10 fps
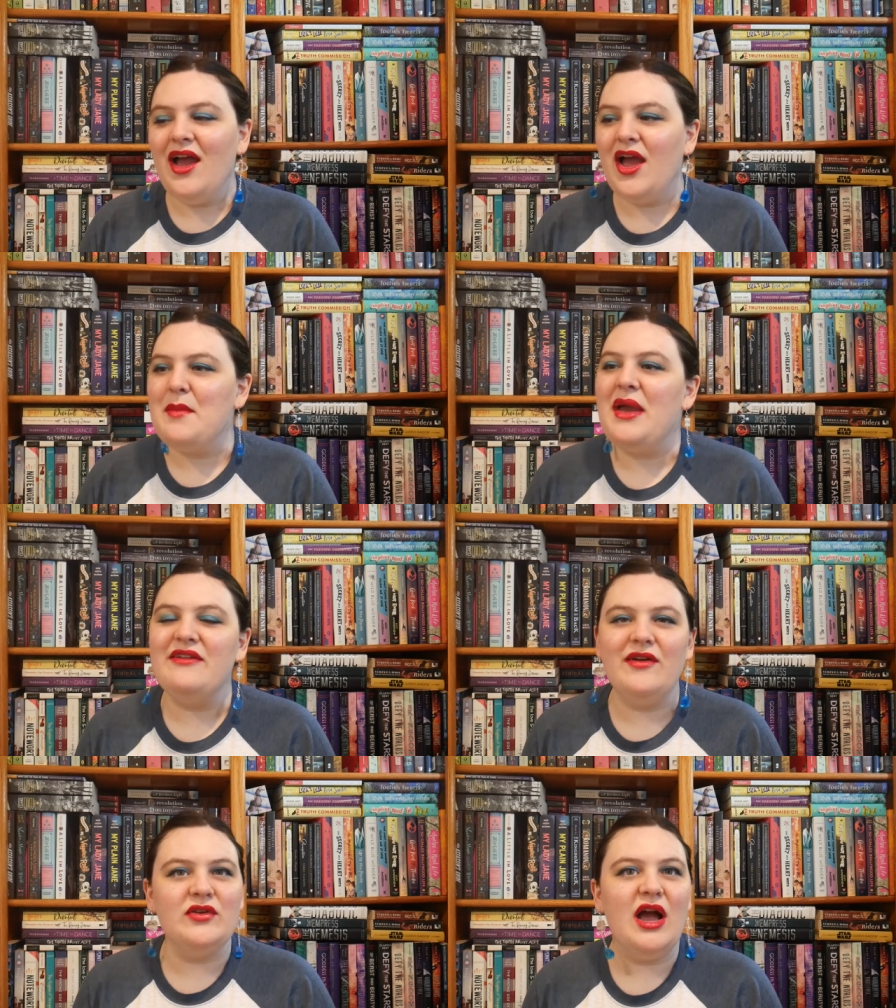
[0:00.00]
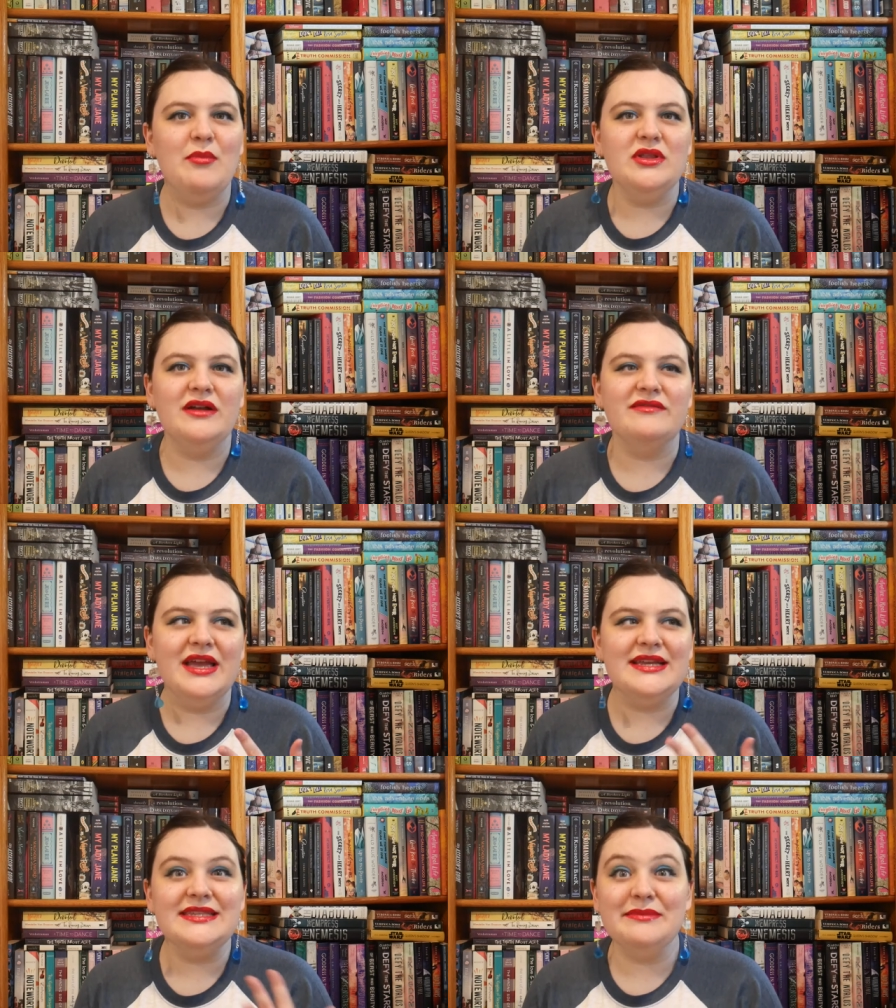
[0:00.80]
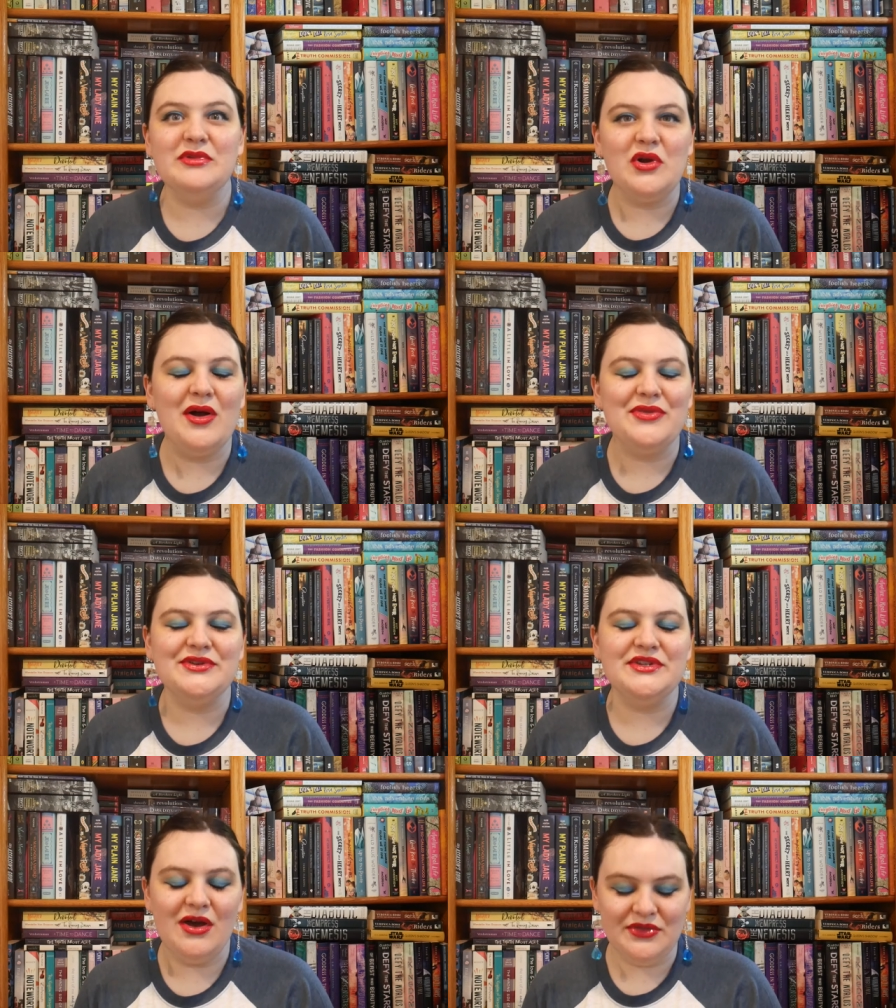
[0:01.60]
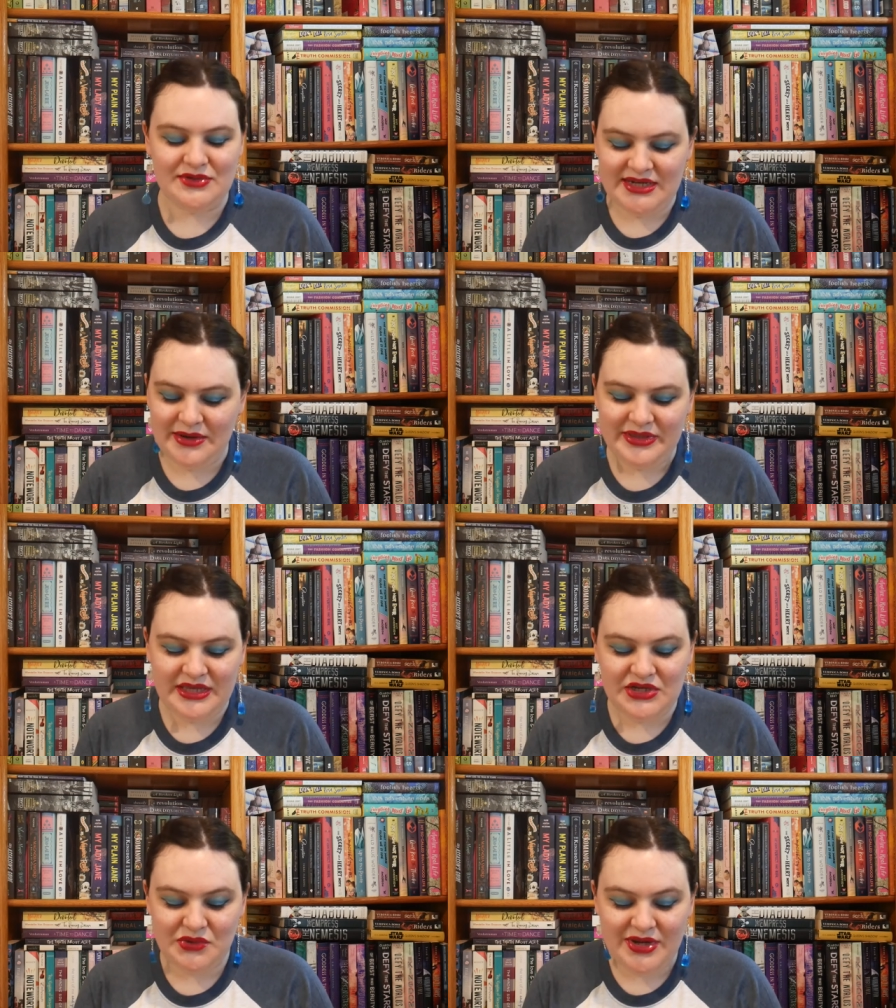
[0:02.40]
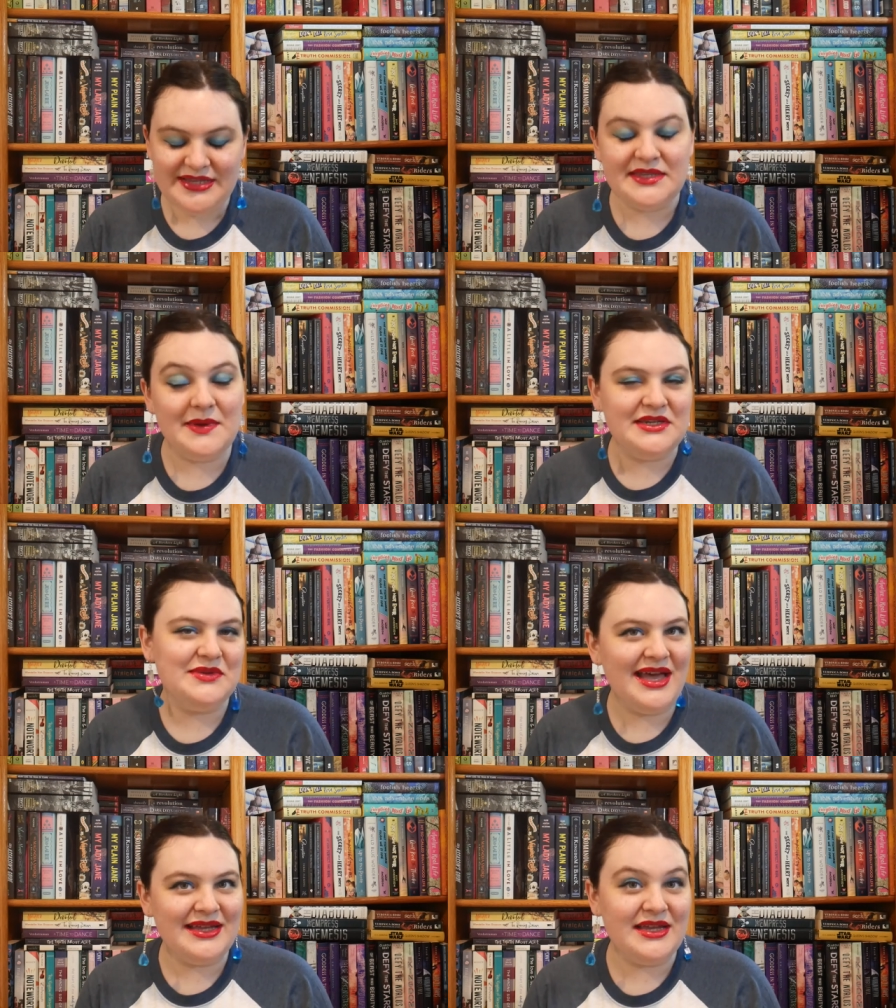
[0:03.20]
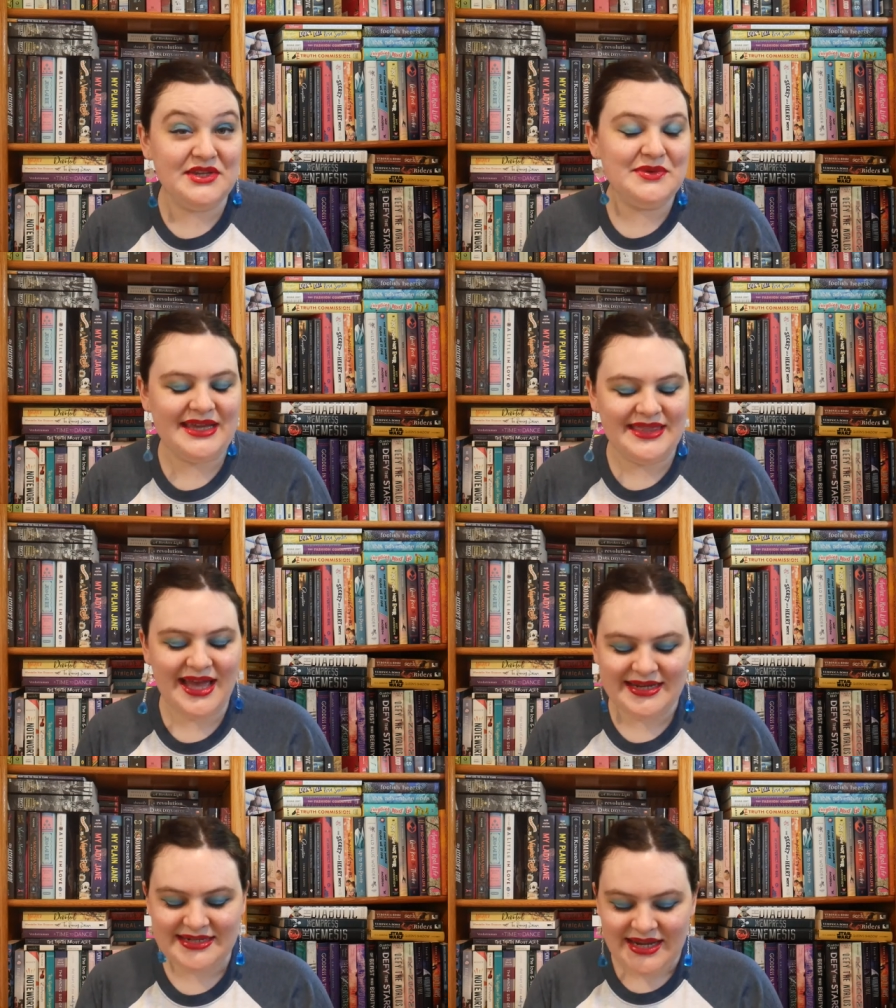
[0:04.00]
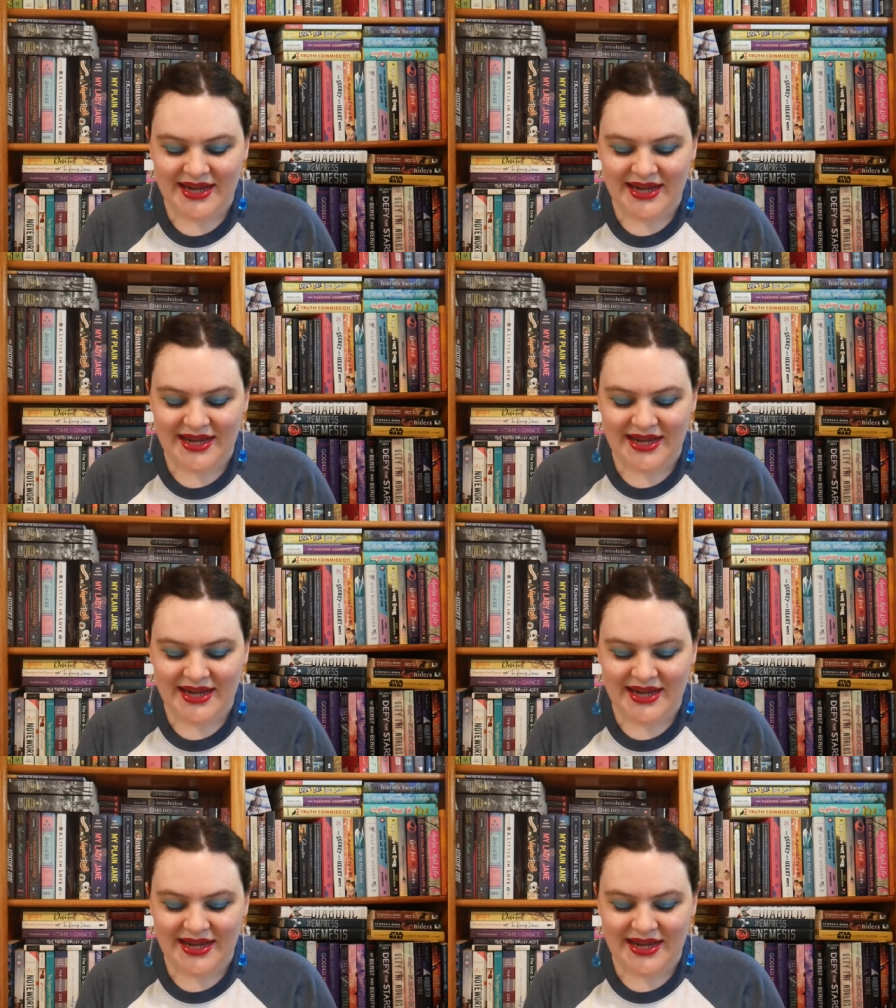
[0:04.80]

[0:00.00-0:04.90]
Um, I have found a couple of like similar authors to authors that I really enjoy, so I do that. I do like that